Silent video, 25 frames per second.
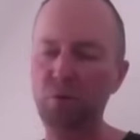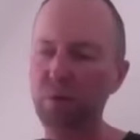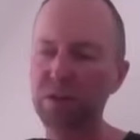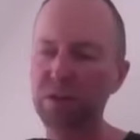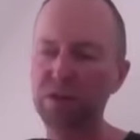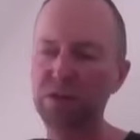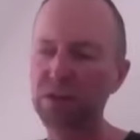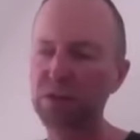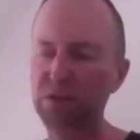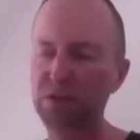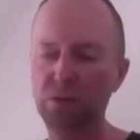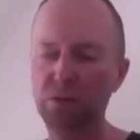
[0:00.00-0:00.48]

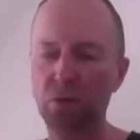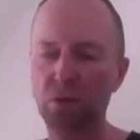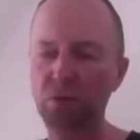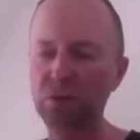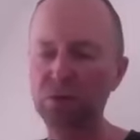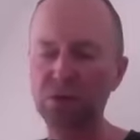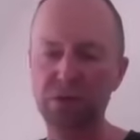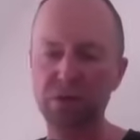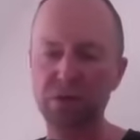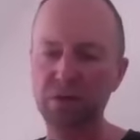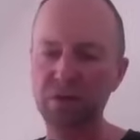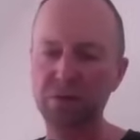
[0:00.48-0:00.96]
Whitty,
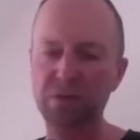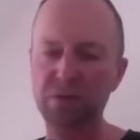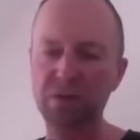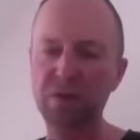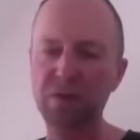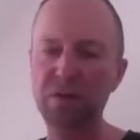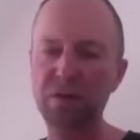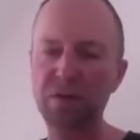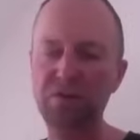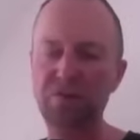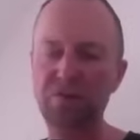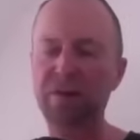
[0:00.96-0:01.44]
Johnson,
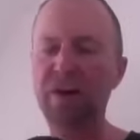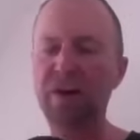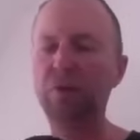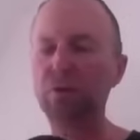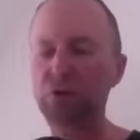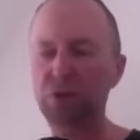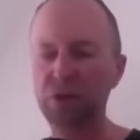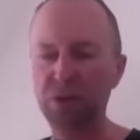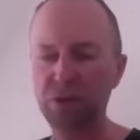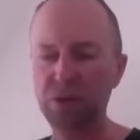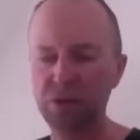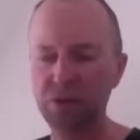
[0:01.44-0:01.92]

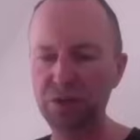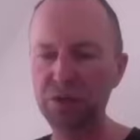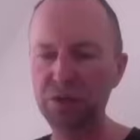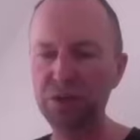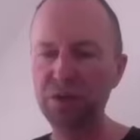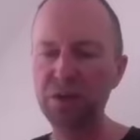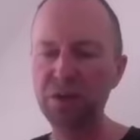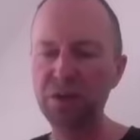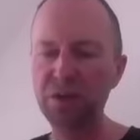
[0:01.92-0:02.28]
Fauci,